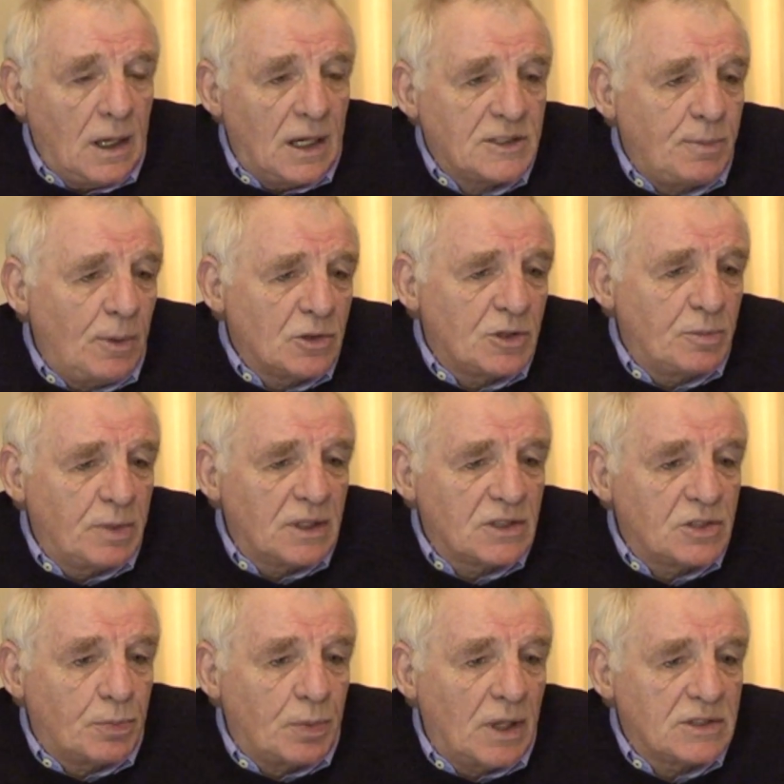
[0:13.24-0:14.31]
I suppose the
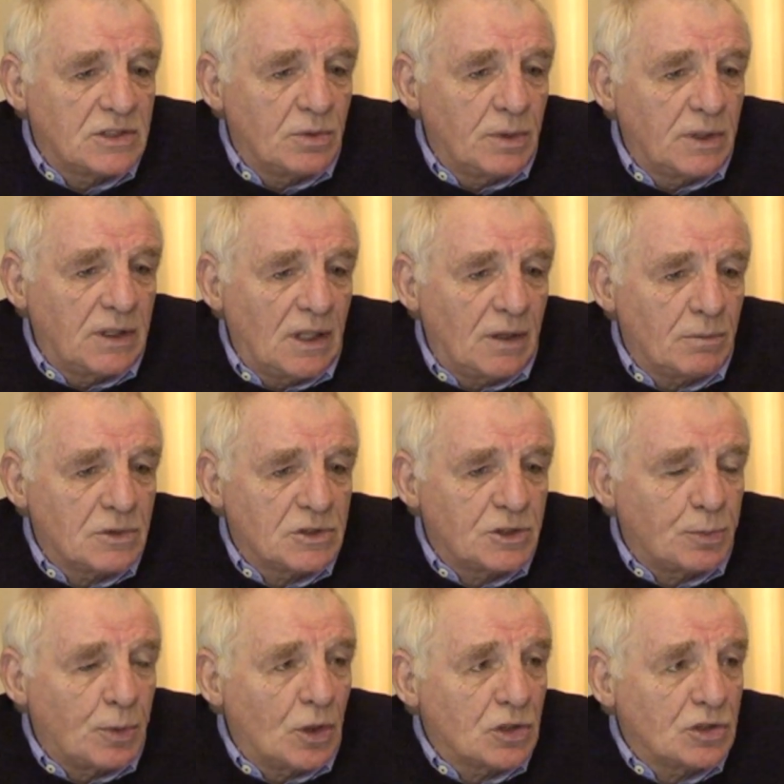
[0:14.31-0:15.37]
biggest surprise of the weekend was
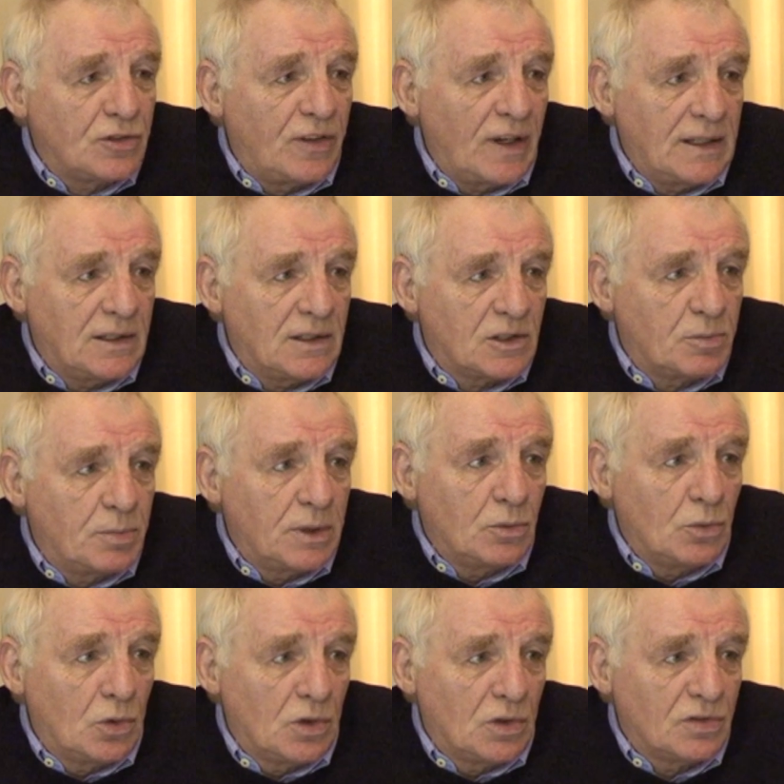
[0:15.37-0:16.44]
Spurs' failure to beat
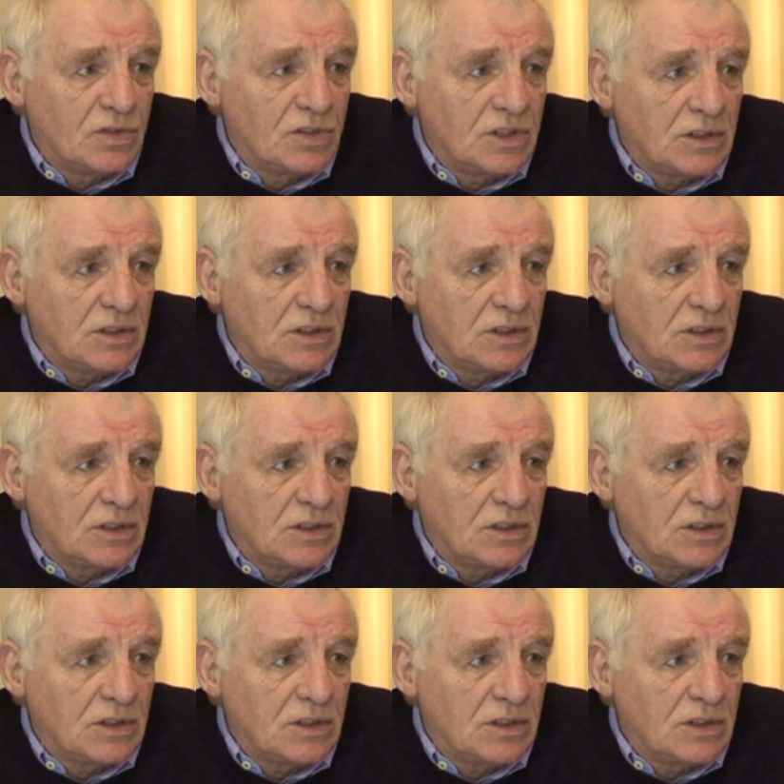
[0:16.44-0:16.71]
Wolves.